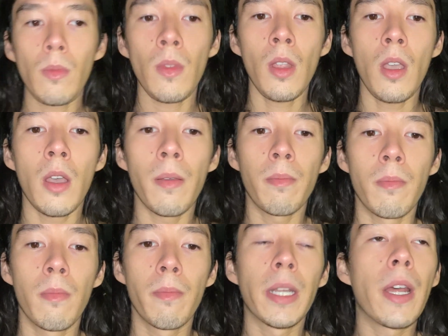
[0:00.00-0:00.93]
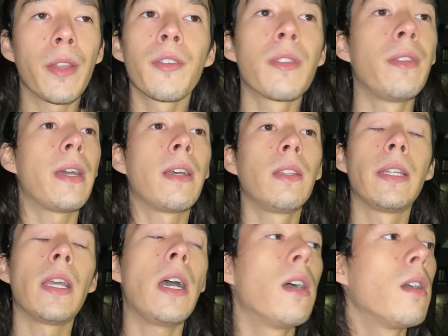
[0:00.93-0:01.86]
But other than that,
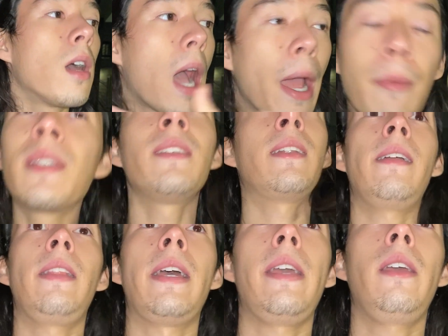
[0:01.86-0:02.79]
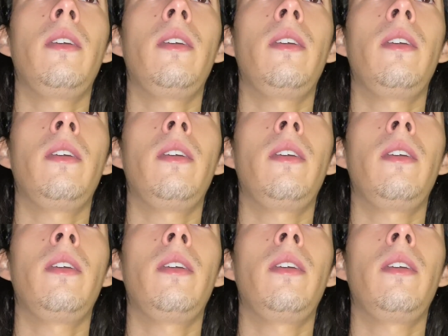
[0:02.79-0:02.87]
like, I was in LA.